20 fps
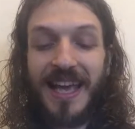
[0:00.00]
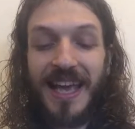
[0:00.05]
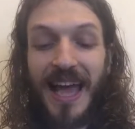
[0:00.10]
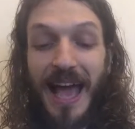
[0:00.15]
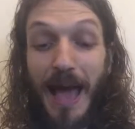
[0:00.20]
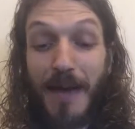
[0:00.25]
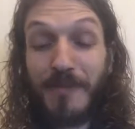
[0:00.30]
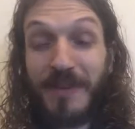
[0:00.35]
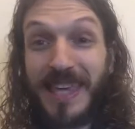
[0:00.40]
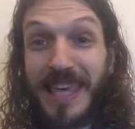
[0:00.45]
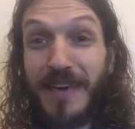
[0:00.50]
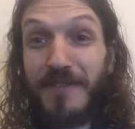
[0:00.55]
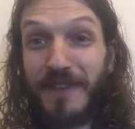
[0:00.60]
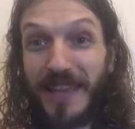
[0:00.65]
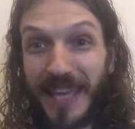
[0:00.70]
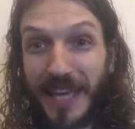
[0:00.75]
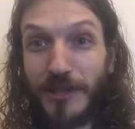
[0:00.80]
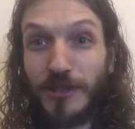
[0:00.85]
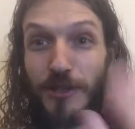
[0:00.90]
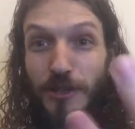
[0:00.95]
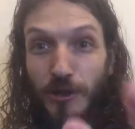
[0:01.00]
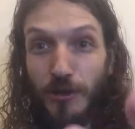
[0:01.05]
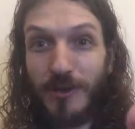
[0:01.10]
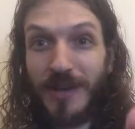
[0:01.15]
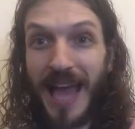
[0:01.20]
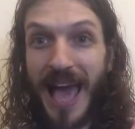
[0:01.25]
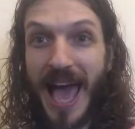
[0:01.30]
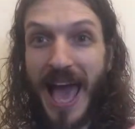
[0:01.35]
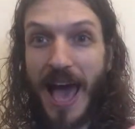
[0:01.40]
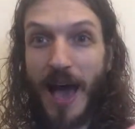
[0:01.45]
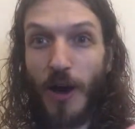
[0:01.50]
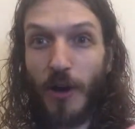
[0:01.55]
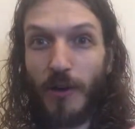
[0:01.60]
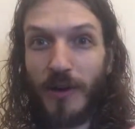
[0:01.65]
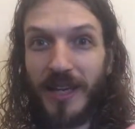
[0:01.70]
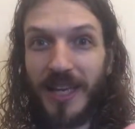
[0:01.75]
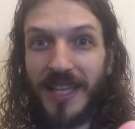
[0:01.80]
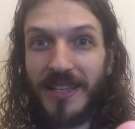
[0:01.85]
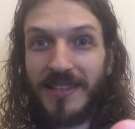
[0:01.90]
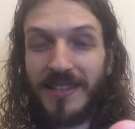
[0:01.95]
I'm giving it to you now.
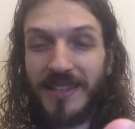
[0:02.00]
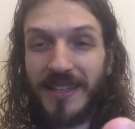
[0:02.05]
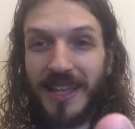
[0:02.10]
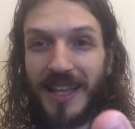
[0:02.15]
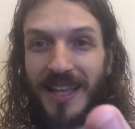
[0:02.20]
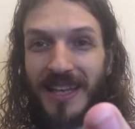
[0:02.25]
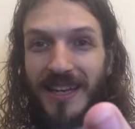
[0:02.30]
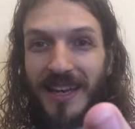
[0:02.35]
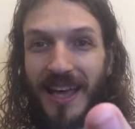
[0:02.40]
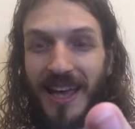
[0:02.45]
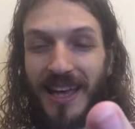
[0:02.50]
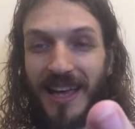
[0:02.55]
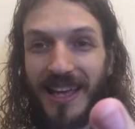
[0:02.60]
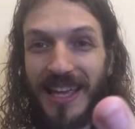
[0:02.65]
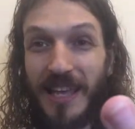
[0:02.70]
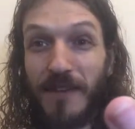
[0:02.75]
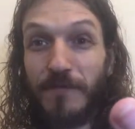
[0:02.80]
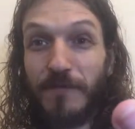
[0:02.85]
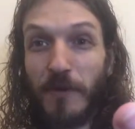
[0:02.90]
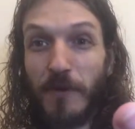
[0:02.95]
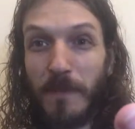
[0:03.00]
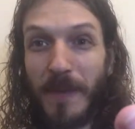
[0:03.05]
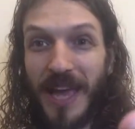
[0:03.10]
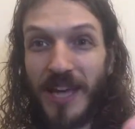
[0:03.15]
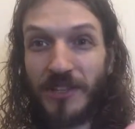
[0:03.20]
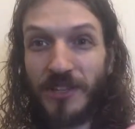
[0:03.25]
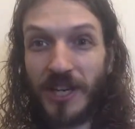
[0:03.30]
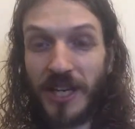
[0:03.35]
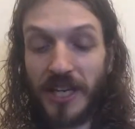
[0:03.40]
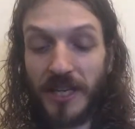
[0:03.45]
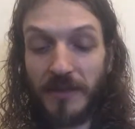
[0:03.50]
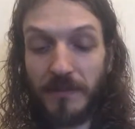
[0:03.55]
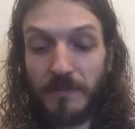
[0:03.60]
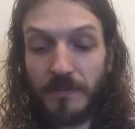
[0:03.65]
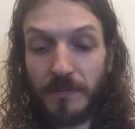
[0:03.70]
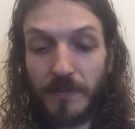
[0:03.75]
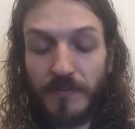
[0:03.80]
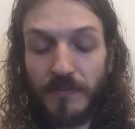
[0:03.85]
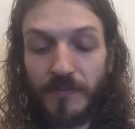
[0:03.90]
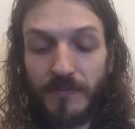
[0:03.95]
It's in information.
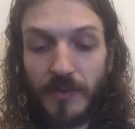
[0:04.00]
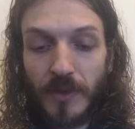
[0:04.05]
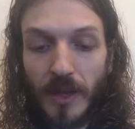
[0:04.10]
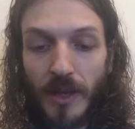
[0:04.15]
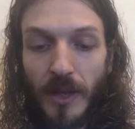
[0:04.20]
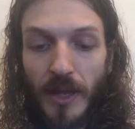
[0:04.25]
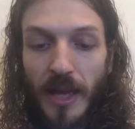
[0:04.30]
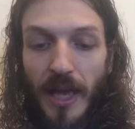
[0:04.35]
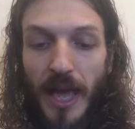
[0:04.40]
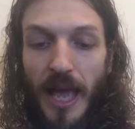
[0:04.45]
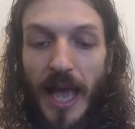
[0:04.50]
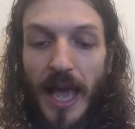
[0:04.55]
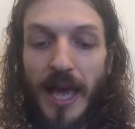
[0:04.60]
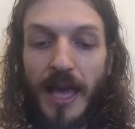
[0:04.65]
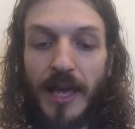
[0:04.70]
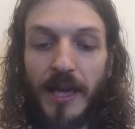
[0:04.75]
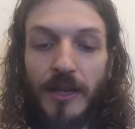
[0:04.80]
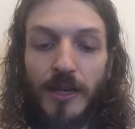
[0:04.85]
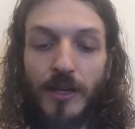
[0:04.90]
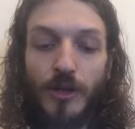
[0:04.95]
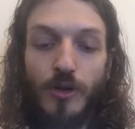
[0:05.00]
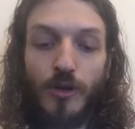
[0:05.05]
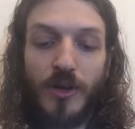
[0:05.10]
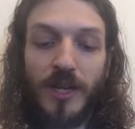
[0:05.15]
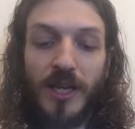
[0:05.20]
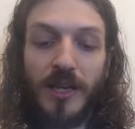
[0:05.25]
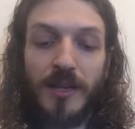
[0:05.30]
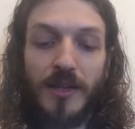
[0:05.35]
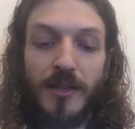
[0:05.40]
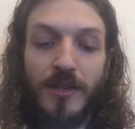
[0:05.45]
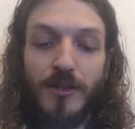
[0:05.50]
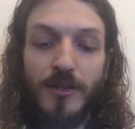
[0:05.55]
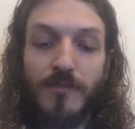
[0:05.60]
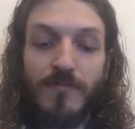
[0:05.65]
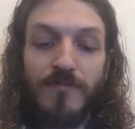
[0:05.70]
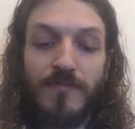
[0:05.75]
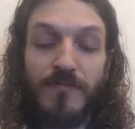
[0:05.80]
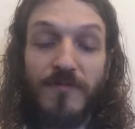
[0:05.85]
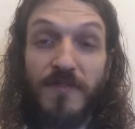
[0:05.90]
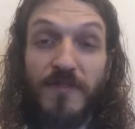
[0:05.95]
And you can
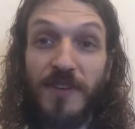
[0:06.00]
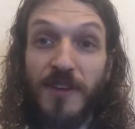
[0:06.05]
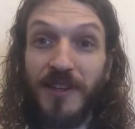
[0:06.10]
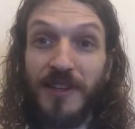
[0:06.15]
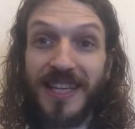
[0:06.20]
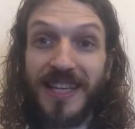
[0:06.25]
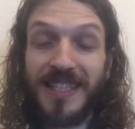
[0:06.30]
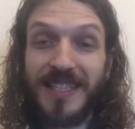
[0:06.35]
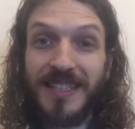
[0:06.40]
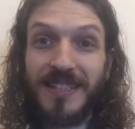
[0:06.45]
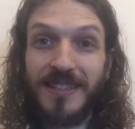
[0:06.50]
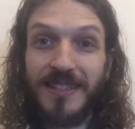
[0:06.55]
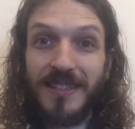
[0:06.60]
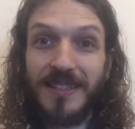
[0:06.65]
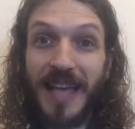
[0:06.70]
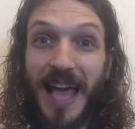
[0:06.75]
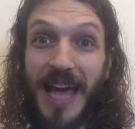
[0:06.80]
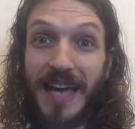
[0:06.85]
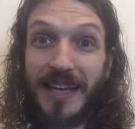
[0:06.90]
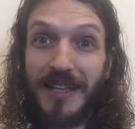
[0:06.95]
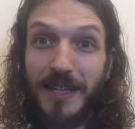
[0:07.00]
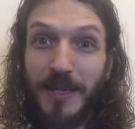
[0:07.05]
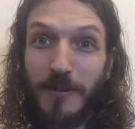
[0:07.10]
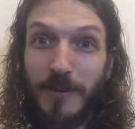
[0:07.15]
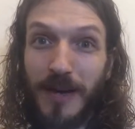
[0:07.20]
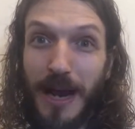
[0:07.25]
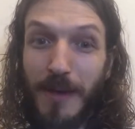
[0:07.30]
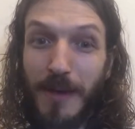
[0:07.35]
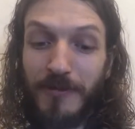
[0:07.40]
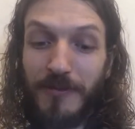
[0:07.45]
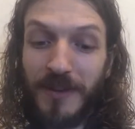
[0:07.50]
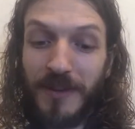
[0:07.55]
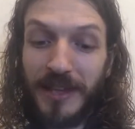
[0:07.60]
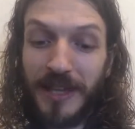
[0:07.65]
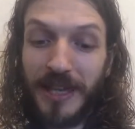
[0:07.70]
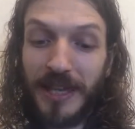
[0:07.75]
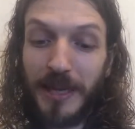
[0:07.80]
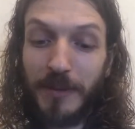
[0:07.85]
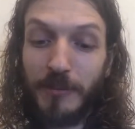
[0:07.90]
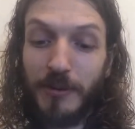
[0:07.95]
feel exactly what I'm
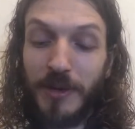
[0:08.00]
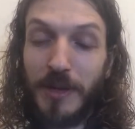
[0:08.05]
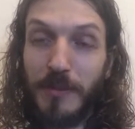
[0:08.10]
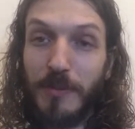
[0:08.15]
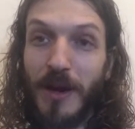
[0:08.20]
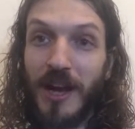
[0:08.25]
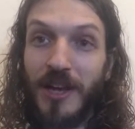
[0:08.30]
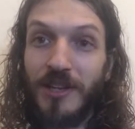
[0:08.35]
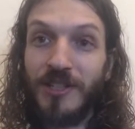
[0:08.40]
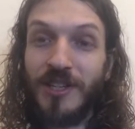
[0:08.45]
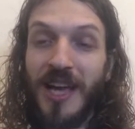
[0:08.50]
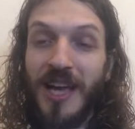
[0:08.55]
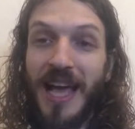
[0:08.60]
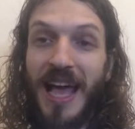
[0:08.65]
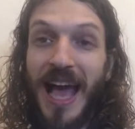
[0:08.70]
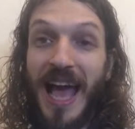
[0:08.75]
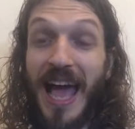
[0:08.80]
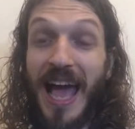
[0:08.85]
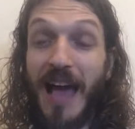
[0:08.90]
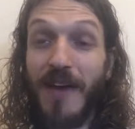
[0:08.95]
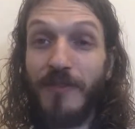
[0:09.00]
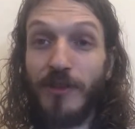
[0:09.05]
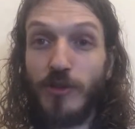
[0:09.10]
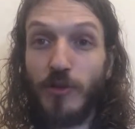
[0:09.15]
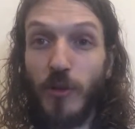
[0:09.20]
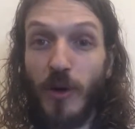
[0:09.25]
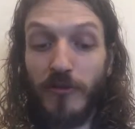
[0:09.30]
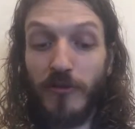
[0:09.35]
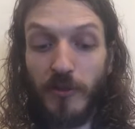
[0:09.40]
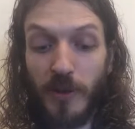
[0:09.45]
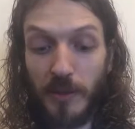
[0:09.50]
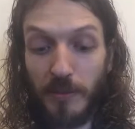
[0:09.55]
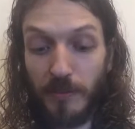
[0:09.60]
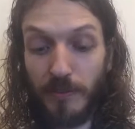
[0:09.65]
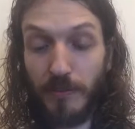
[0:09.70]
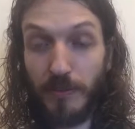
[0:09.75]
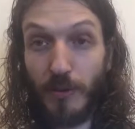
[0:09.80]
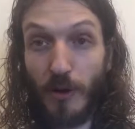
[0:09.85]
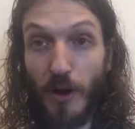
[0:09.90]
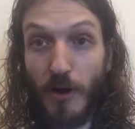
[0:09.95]
feeling pretty much. I have a
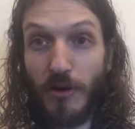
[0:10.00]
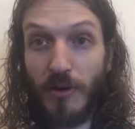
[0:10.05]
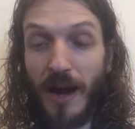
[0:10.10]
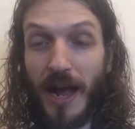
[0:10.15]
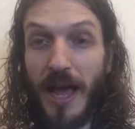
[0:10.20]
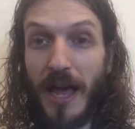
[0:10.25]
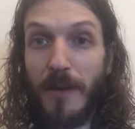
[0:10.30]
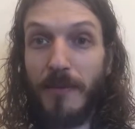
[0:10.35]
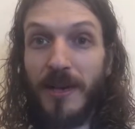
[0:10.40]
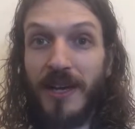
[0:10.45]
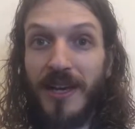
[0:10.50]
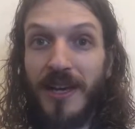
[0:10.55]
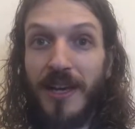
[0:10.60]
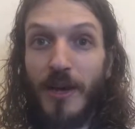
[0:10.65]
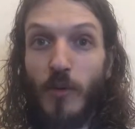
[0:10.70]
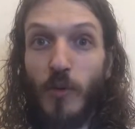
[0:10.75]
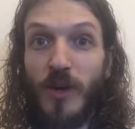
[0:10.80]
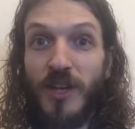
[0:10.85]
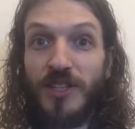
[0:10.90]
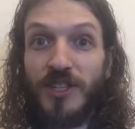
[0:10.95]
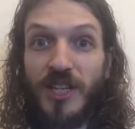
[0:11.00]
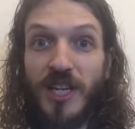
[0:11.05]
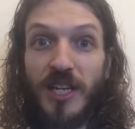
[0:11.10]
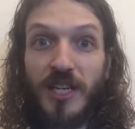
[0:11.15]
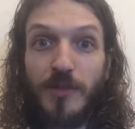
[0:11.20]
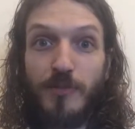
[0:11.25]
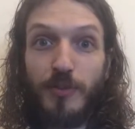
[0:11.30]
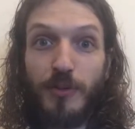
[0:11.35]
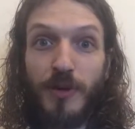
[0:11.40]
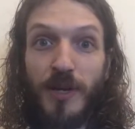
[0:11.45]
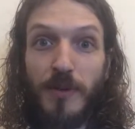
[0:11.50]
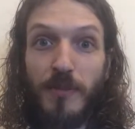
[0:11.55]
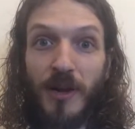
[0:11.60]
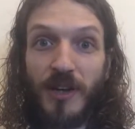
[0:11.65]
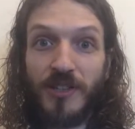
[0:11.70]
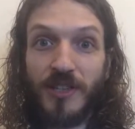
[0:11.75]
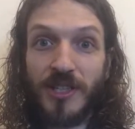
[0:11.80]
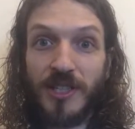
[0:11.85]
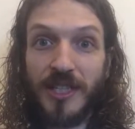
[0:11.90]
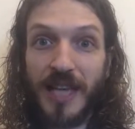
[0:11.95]
12-week program, which is pretty
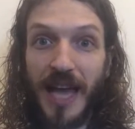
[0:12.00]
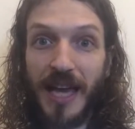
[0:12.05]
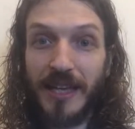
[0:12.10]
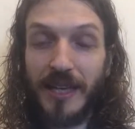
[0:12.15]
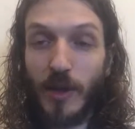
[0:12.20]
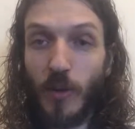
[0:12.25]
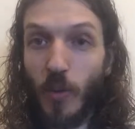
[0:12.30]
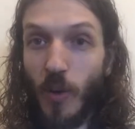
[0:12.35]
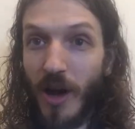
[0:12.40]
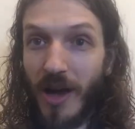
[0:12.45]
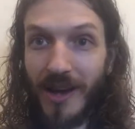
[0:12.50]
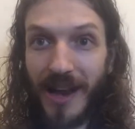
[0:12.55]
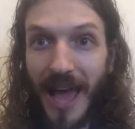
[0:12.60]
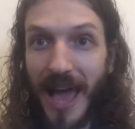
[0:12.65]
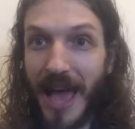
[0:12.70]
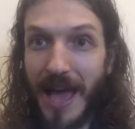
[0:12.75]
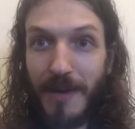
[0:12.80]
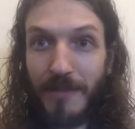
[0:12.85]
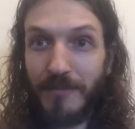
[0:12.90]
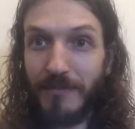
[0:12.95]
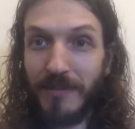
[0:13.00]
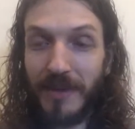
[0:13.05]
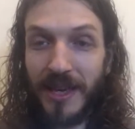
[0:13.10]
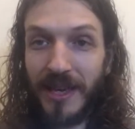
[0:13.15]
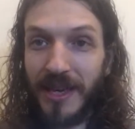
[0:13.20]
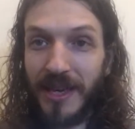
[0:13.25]
much exactly what I'm